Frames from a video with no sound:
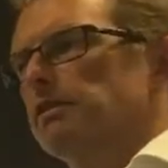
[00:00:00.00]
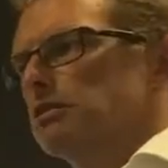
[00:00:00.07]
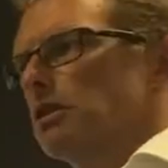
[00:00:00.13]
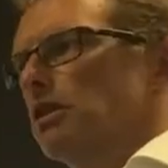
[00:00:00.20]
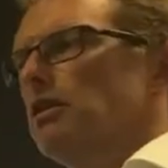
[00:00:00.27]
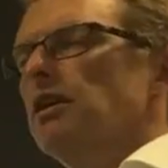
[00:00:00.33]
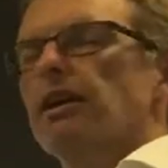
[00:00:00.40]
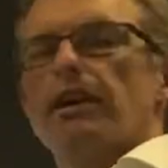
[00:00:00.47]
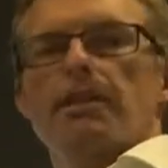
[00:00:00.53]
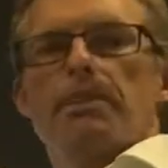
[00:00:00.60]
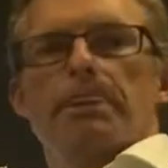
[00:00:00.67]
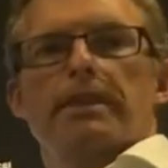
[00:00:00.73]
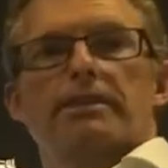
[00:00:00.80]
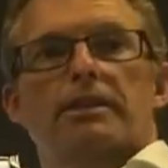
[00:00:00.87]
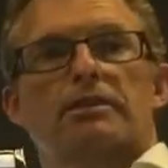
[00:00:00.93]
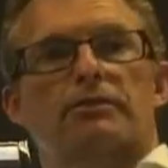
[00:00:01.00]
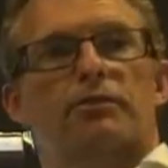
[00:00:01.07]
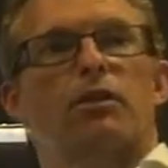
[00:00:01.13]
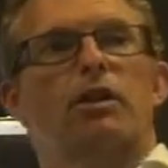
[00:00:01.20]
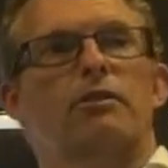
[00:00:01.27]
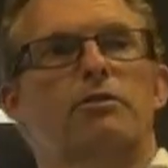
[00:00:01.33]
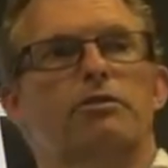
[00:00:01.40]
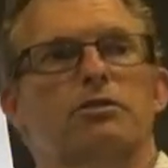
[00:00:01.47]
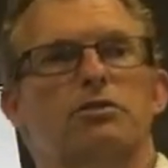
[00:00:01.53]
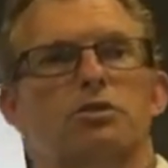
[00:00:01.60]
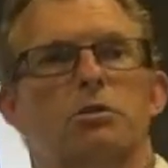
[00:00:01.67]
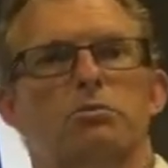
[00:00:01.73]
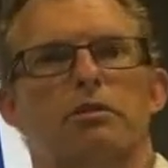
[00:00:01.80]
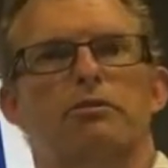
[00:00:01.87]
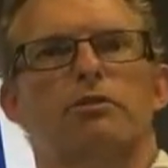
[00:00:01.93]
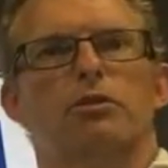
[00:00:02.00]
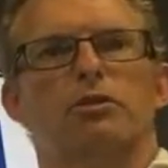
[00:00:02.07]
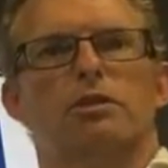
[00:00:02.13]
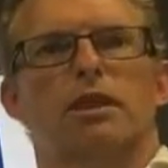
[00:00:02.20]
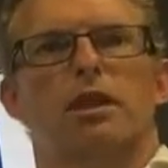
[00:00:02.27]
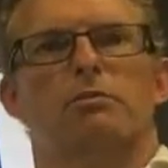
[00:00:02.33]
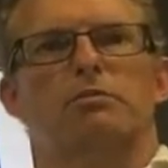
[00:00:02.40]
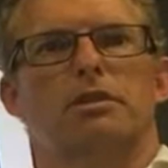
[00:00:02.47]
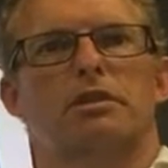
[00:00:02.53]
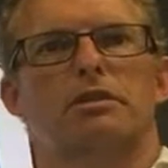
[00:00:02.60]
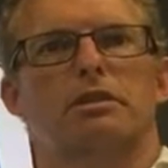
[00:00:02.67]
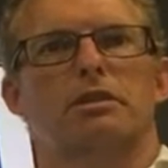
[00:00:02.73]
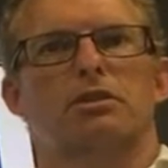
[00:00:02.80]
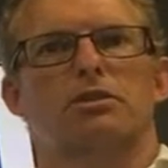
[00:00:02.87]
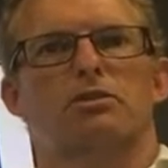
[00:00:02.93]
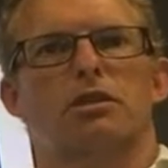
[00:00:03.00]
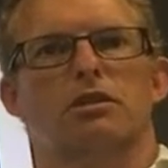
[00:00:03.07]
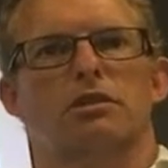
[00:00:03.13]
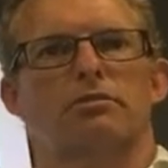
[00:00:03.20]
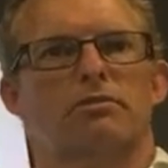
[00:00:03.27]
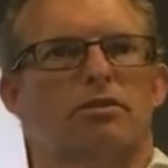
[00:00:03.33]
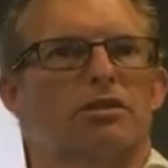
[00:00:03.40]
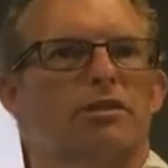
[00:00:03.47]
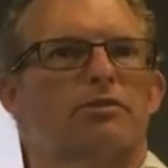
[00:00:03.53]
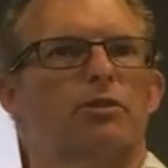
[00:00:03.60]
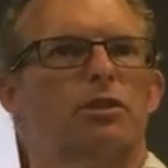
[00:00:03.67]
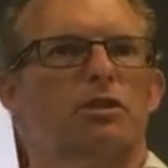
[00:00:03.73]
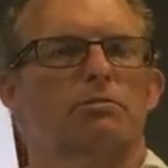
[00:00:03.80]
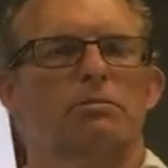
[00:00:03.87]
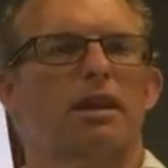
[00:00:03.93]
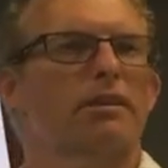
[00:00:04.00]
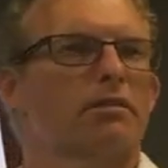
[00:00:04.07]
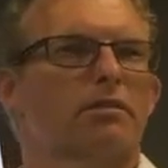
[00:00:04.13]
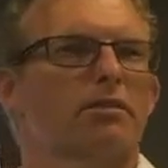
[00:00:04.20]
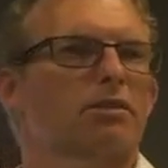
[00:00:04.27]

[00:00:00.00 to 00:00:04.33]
So that's fine for a job that first comes into construction for its first month,